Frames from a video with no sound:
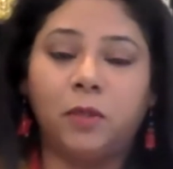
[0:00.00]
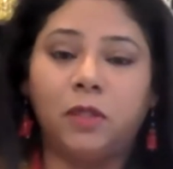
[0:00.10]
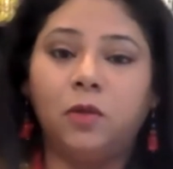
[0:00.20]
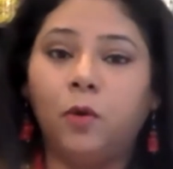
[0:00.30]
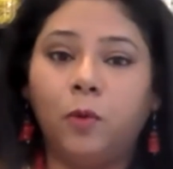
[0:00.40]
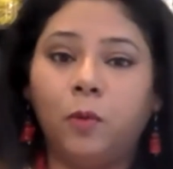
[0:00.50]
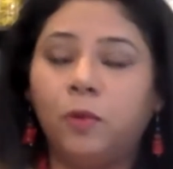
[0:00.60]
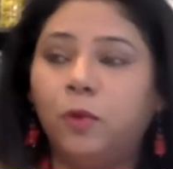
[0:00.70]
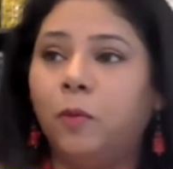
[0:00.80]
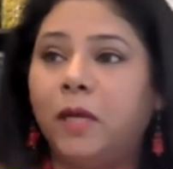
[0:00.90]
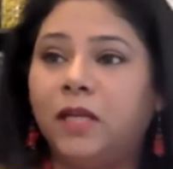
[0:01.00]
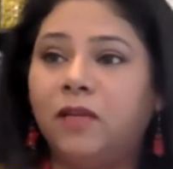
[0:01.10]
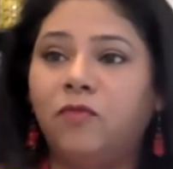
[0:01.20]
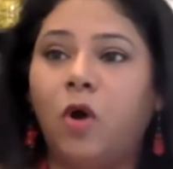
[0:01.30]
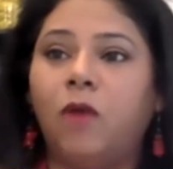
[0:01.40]
with. No money
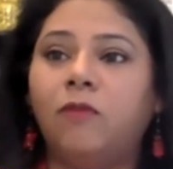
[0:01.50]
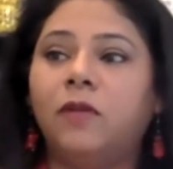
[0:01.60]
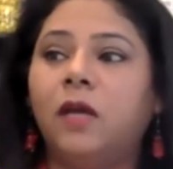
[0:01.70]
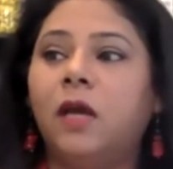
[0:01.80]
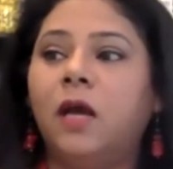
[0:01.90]
involved.